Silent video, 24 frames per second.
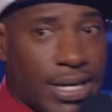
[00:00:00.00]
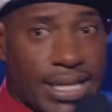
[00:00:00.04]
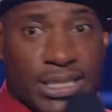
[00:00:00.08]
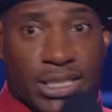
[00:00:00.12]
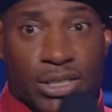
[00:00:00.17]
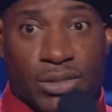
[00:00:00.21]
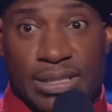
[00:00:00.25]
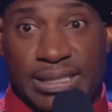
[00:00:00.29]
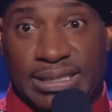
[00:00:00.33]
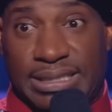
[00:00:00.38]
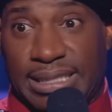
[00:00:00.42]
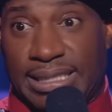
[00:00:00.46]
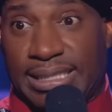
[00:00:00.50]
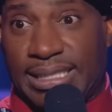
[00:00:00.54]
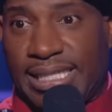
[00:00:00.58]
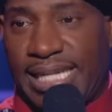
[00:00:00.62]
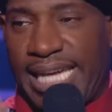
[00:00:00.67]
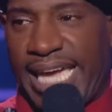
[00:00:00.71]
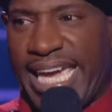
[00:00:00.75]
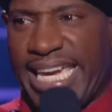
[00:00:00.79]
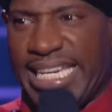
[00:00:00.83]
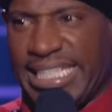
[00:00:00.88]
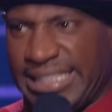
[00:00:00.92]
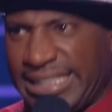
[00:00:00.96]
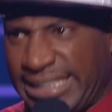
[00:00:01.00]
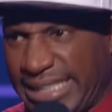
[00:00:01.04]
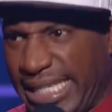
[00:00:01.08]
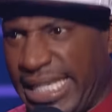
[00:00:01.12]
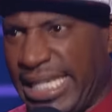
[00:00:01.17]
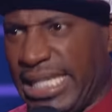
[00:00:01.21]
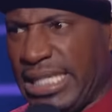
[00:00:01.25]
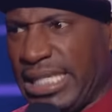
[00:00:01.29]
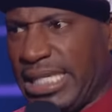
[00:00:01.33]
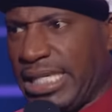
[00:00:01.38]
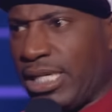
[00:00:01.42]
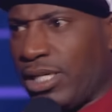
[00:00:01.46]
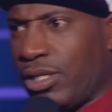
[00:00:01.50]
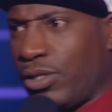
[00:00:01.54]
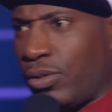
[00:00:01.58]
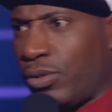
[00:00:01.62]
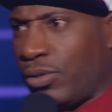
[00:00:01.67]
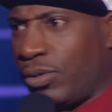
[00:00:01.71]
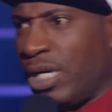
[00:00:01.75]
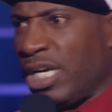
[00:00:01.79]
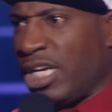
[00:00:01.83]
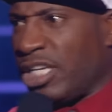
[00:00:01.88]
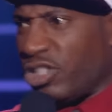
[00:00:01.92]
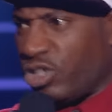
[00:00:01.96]
I know it's
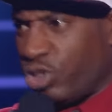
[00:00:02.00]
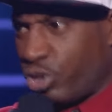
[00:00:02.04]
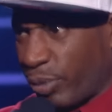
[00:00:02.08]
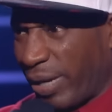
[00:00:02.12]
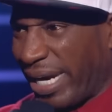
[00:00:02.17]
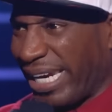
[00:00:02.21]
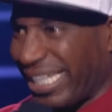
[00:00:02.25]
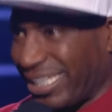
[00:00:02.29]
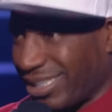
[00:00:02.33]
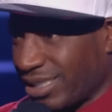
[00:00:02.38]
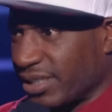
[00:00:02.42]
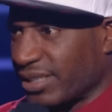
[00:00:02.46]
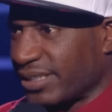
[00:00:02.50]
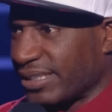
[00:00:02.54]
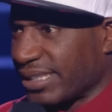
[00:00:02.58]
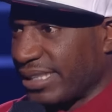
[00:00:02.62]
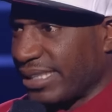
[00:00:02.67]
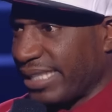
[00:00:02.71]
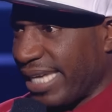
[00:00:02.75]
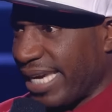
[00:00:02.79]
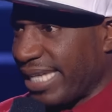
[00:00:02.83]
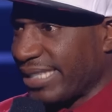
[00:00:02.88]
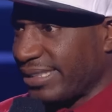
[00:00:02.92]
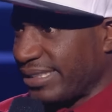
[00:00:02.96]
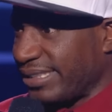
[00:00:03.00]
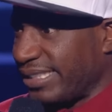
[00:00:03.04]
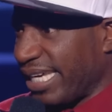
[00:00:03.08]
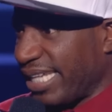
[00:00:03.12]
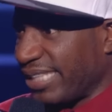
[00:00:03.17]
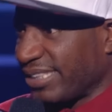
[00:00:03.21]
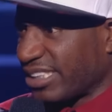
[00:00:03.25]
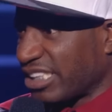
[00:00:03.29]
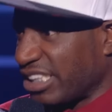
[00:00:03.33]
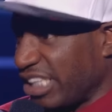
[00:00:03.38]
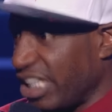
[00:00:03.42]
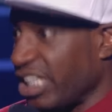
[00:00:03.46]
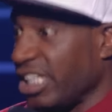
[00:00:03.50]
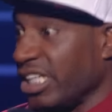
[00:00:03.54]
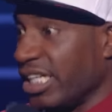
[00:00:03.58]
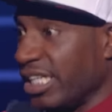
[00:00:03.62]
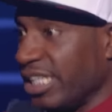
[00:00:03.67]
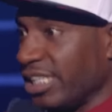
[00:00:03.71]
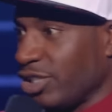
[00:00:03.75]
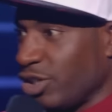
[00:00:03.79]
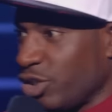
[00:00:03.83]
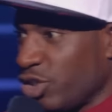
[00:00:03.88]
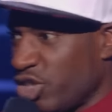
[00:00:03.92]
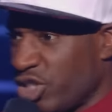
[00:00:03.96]
18-year-old drinkers, and that's
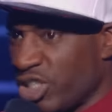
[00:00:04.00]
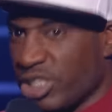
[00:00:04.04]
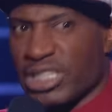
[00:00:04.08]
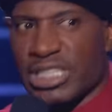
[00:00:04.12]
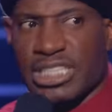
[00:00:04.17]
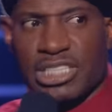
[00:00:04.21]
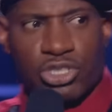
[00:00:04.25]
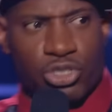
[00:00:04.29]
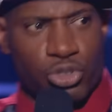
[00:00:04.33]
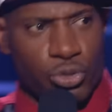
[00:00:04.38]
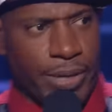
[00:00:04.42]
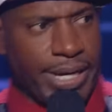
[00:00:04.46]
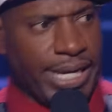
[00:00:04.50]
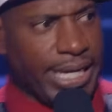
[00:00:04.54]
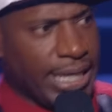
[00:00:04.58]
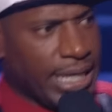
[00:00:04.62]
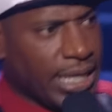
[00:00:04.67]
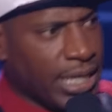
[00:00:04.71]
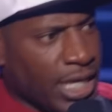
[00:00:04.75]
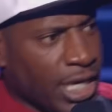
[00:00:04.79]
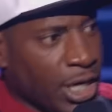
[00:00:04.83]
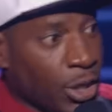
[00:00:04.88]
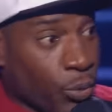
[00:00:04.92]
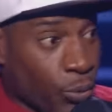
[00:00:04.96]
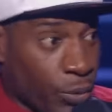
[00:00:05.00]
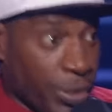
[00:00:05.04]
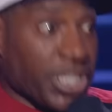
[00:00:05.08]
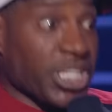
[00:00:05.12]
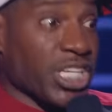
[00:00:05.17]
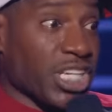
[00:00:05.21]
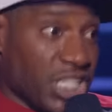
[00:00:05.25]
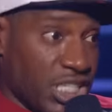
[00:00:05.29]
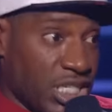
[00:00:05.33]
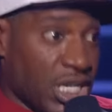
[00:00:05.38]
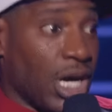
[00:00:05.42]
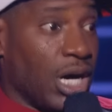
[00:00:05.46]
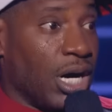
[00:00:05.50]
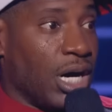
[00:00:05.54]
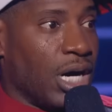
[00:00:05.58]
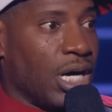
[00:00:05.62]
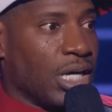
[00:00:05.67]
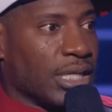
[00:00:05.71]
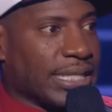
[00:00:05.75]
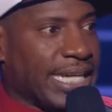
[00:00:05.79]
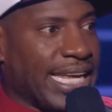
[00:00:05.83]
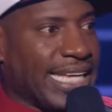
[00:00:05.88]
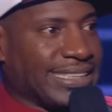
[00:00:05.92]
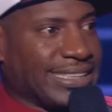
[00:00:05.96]
good. You should drink when you're
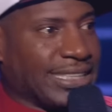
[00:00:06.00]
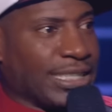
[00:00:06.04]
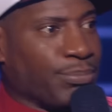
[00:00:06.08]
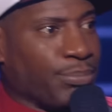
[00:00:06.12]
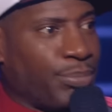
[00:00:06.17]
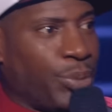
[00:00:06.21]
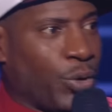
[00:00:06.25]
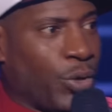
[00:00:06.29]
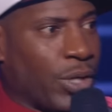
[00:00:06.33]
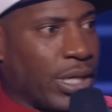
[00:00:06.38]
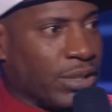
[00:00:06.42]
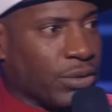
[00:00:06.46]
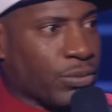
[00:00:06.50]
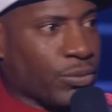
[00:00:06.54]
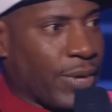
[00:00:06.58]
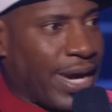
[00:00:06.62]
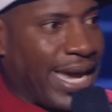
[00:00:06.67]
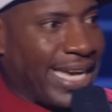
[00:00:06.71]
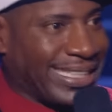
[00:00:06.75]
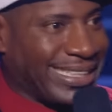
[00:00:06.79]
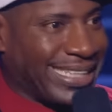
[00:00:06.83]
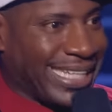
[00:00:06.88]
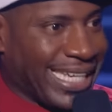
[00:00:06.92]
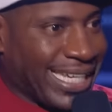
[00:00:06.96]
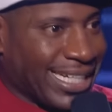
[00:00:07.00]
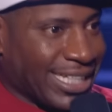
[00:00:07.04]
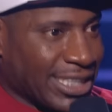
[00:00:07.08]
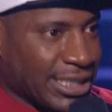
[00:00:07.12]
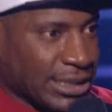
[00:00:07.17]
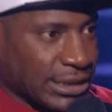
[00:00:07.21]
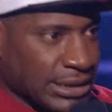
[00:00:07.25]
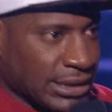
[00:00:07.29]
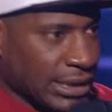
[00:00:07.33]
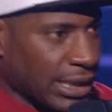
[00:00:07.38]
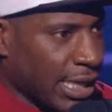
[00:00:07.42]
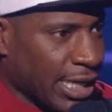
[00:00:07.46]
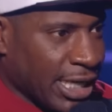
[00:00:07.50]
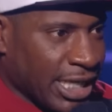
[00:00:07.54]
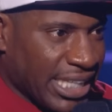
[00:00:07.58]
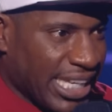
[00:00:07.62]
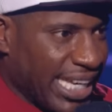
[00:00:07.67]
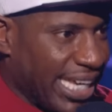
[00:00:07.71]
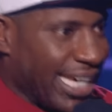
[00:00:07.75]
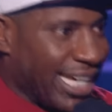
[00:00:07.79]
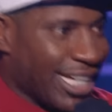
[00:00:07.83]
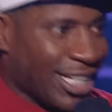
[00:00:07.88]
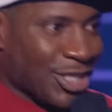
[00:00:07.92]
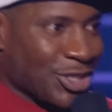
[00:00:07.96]
young. That's important right there, because
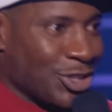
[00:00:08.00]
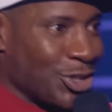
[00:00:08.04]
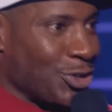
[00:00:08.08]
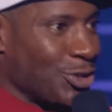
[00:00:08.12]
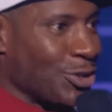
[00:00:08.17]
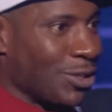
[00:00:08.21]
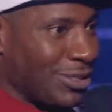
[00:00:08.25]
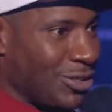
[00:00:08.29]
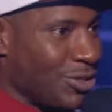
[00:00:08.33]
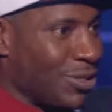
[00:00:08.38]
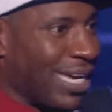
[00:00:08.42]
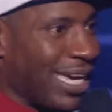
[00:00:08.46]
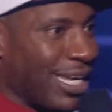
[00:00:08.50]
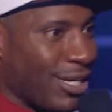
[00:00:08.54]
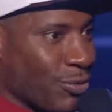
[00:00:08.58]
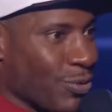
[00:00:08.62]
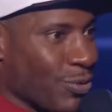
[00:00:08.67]
you got to